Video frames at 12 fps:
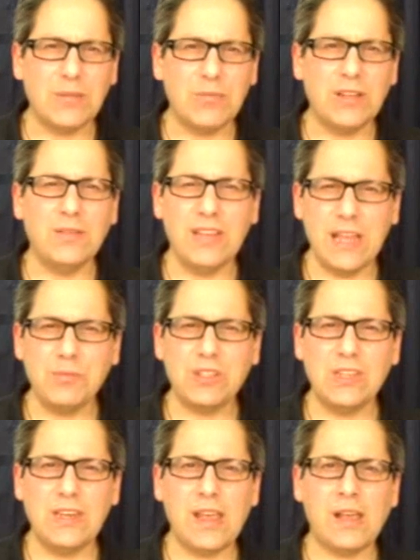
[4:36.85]
I believe, the
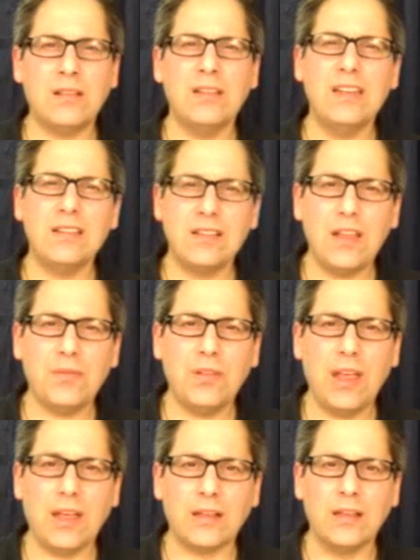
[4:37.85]
MCL, in his left
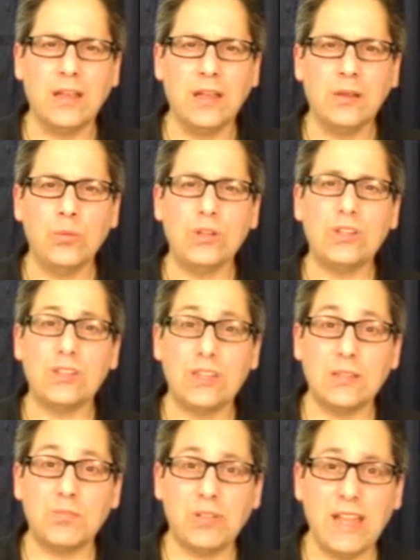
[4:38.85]
leg, which is
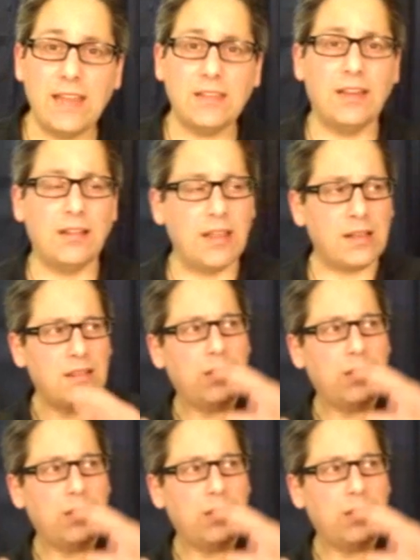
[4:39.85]
his planting leg.